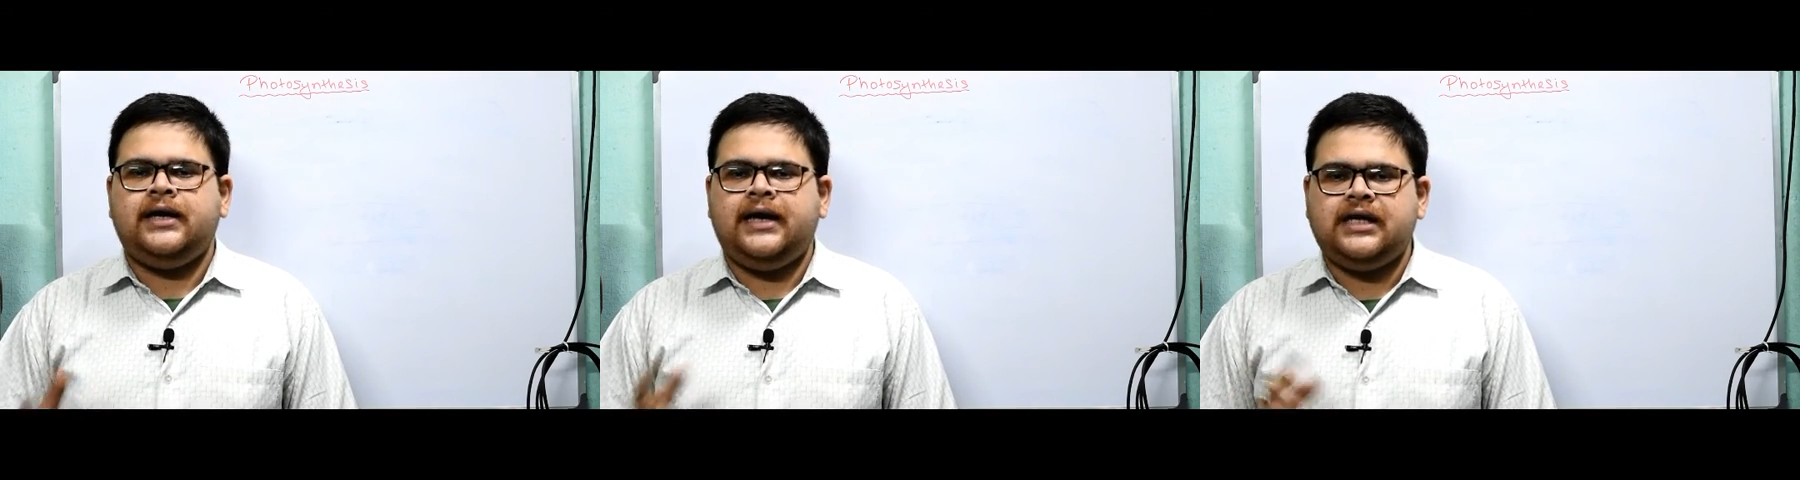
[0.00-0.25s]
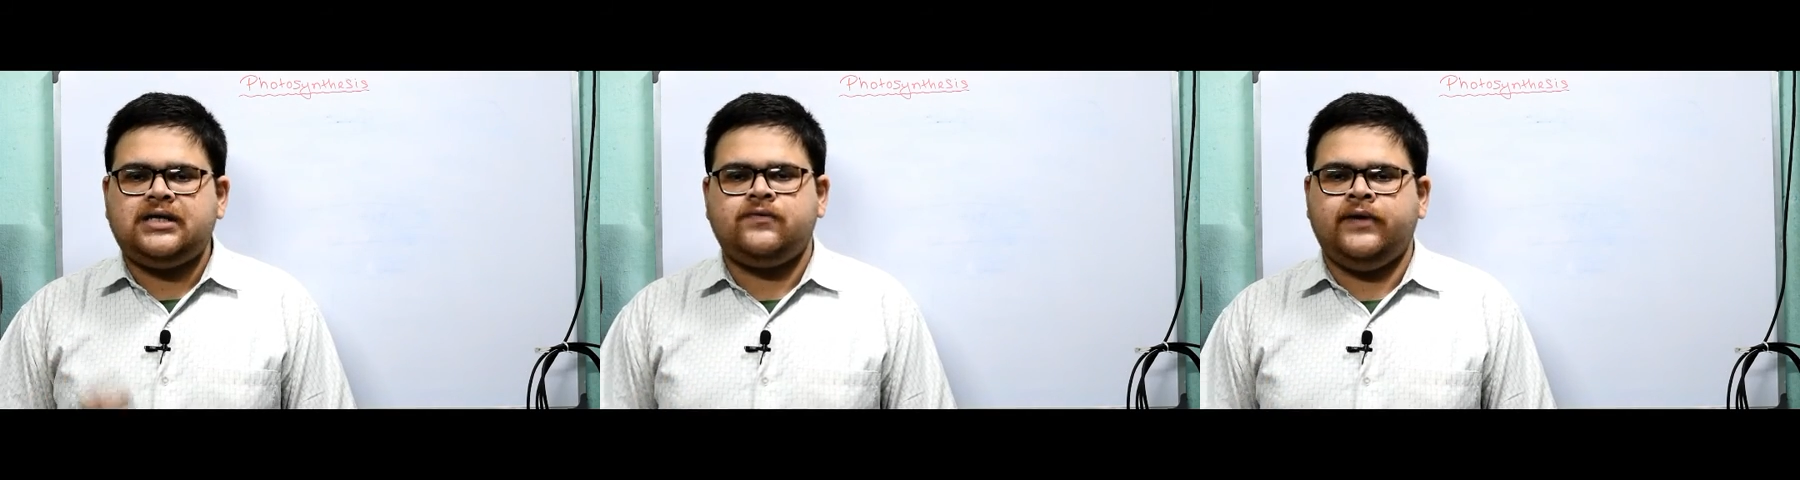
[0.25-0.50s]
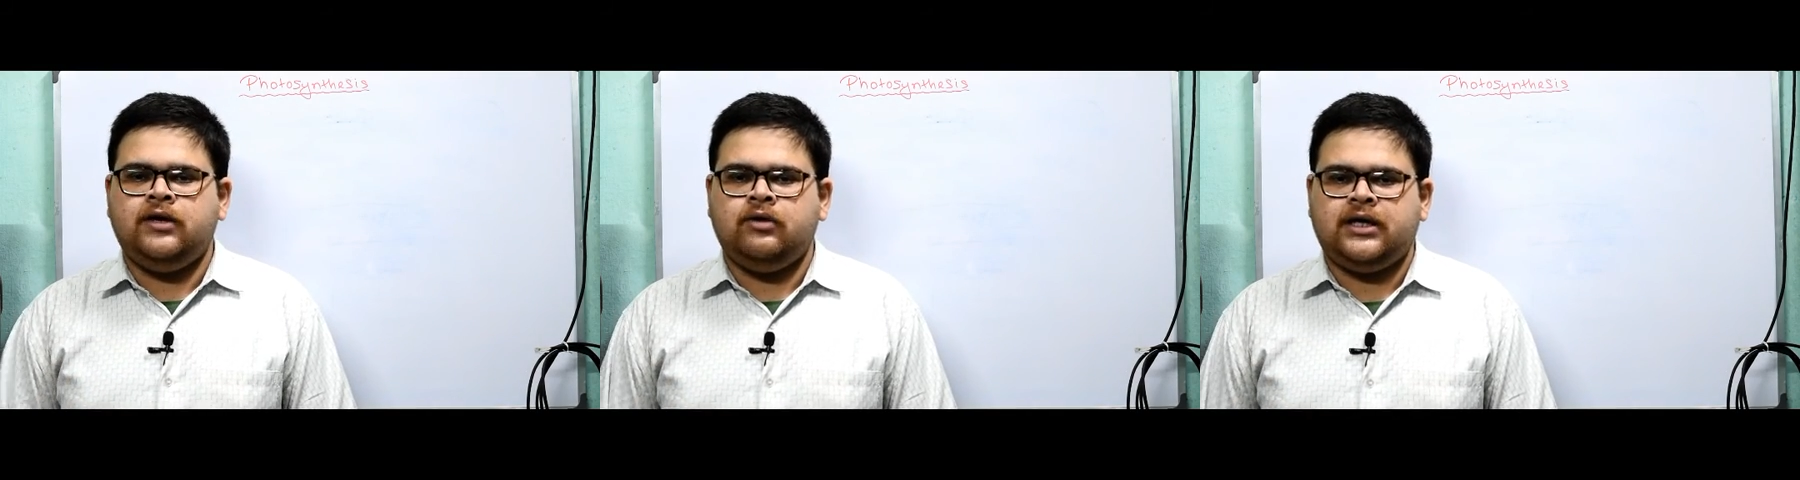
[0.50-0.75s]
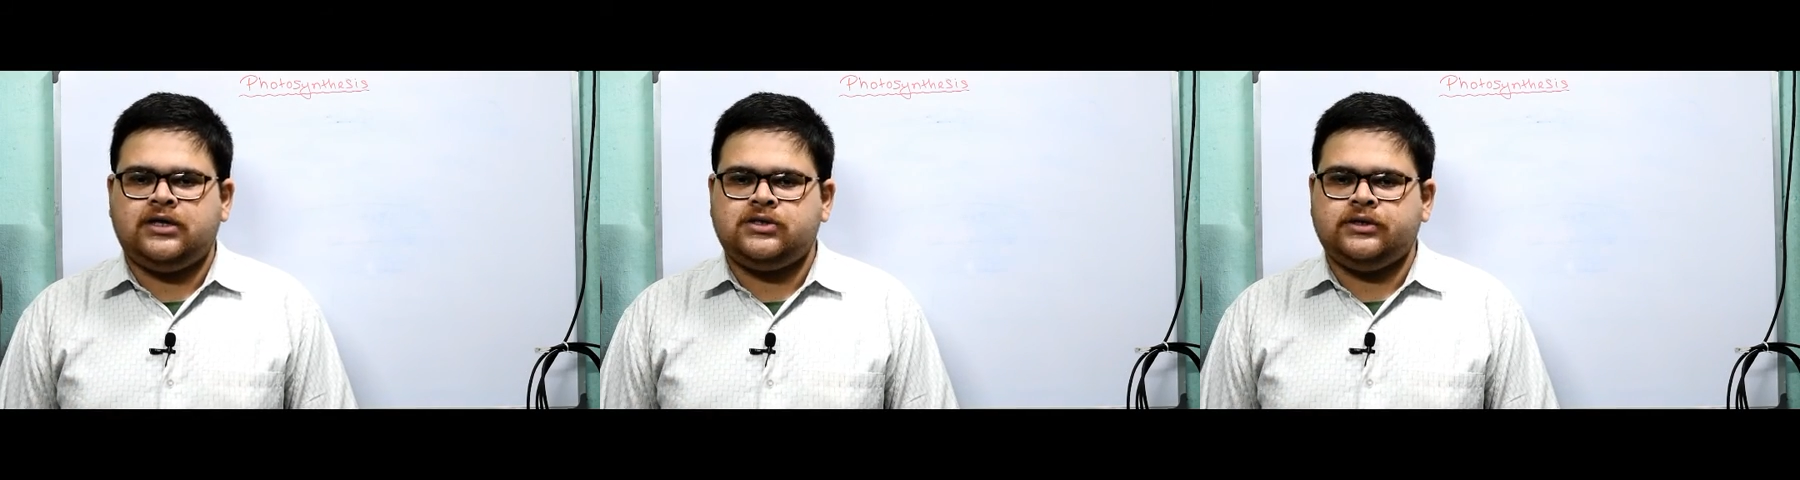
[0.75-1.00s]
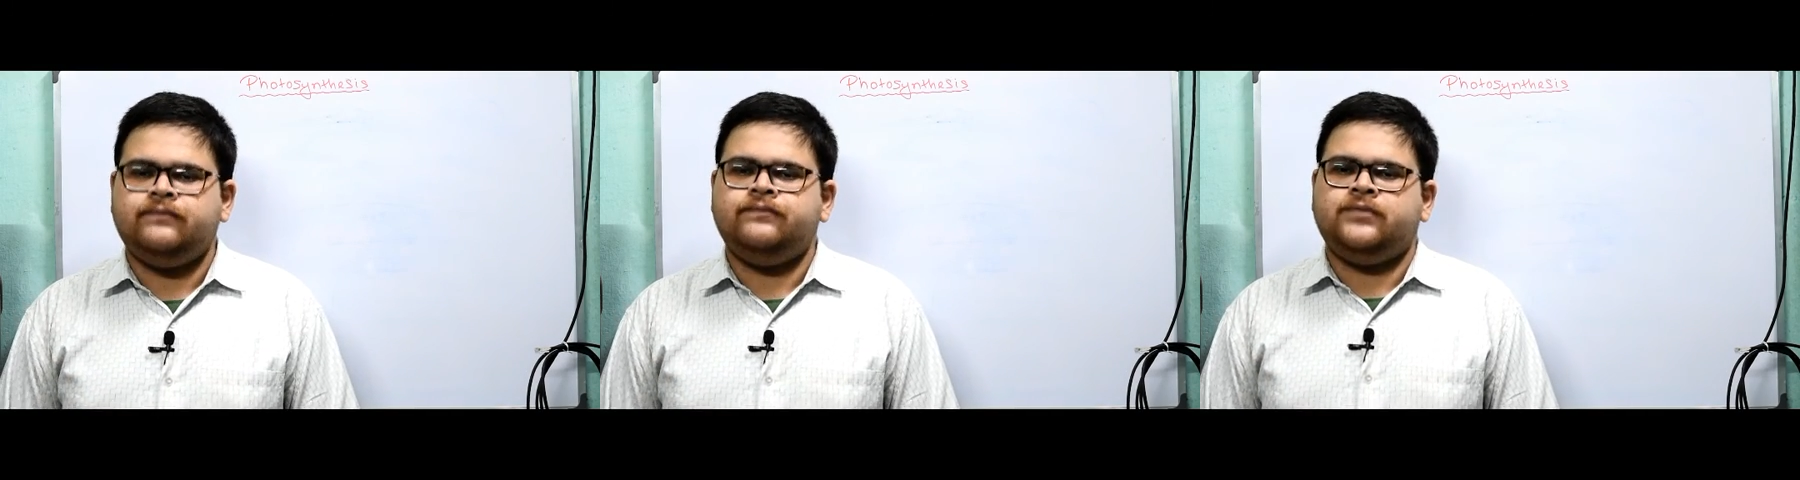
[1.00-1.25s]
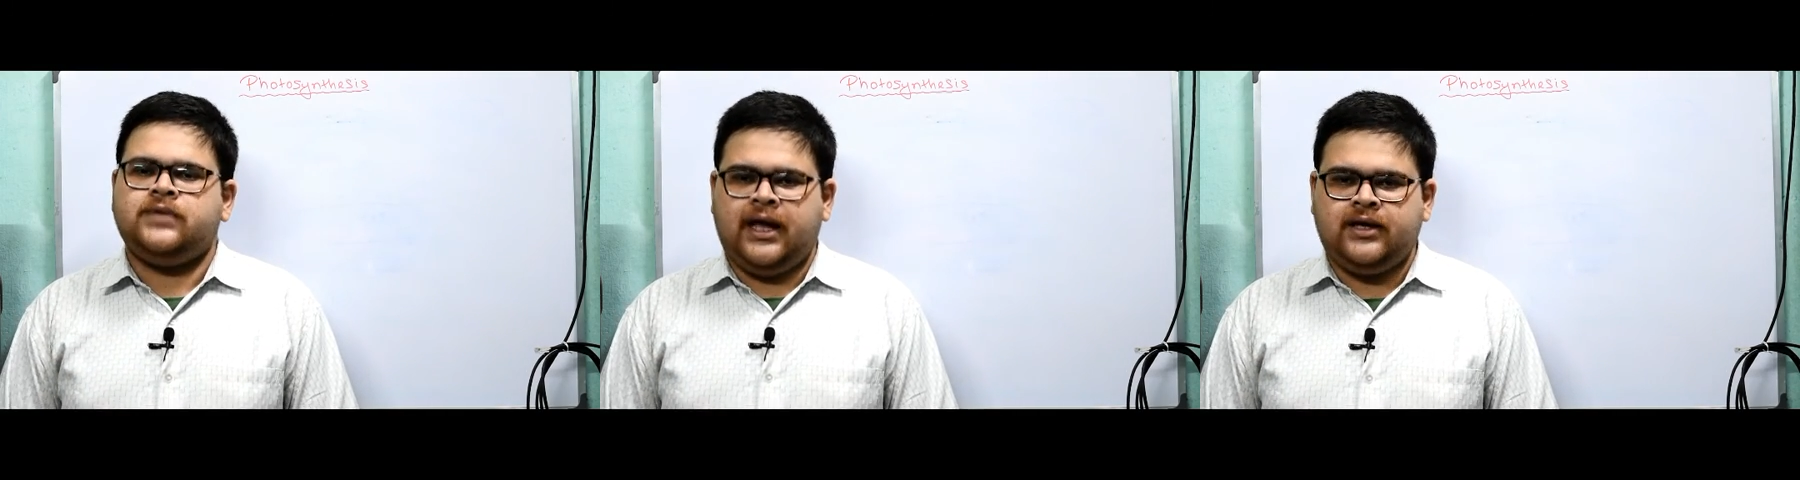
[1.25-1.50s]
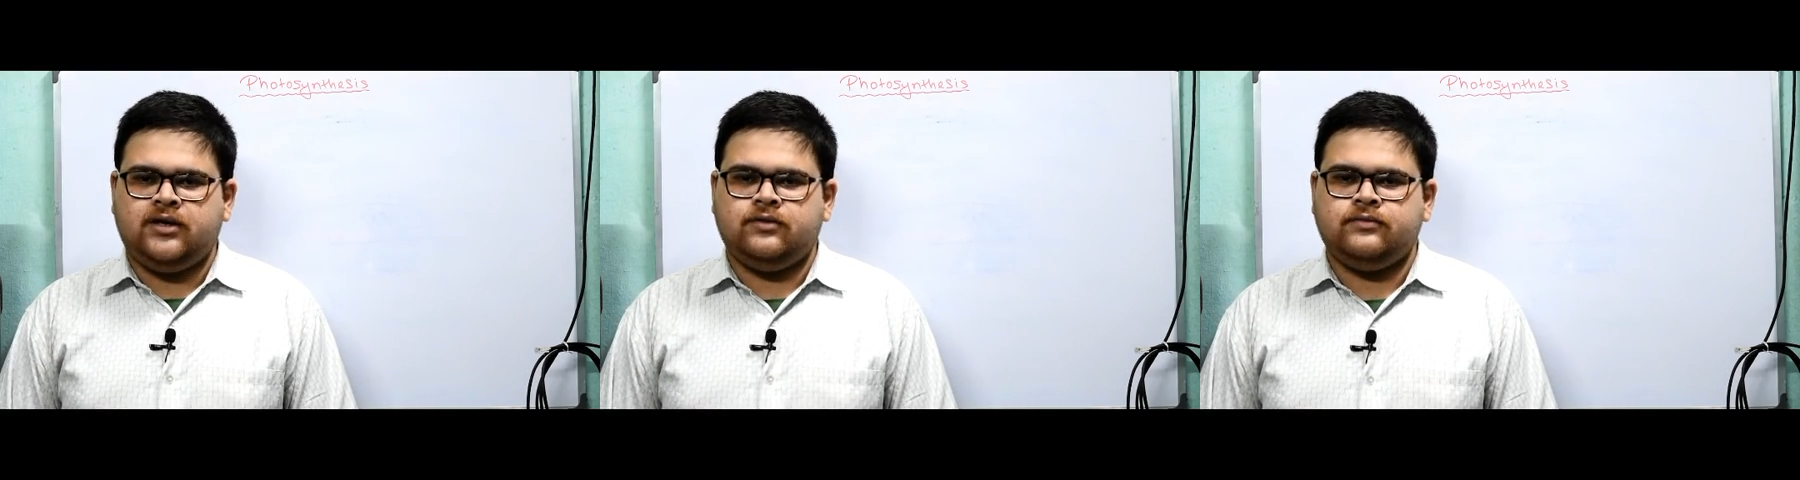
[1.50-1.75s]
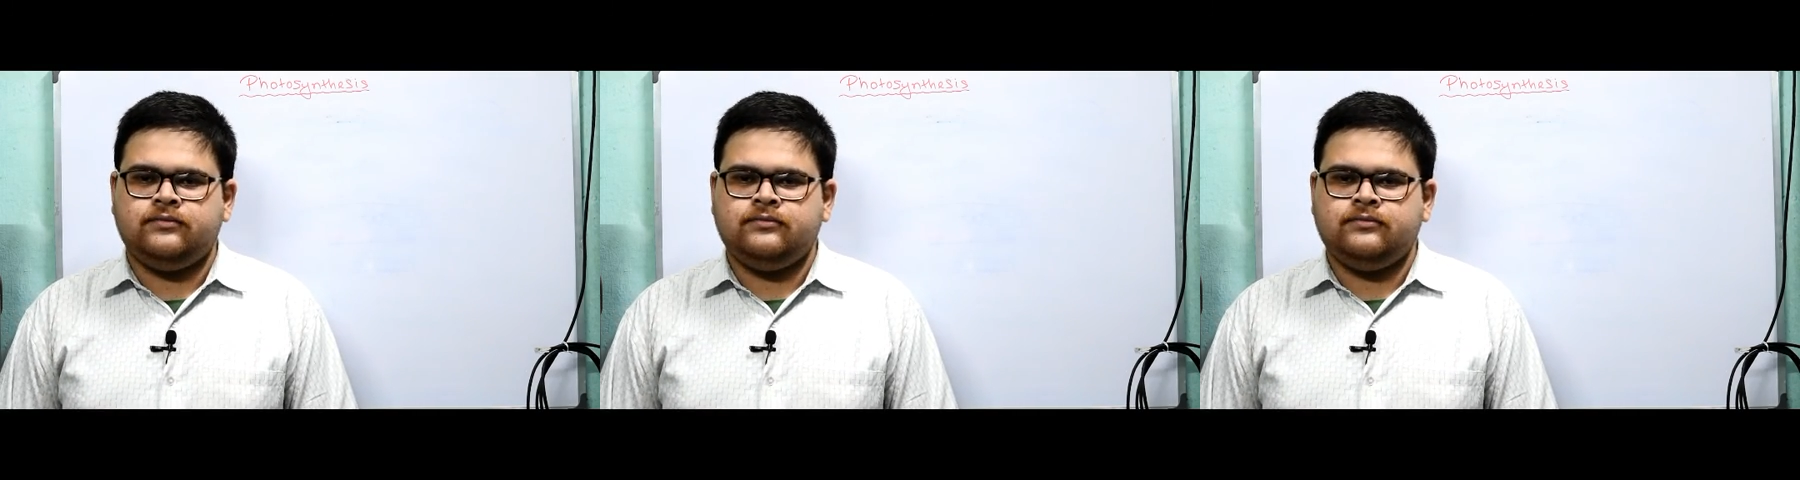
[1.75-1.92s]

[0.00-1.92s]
next video lecture. Thank you.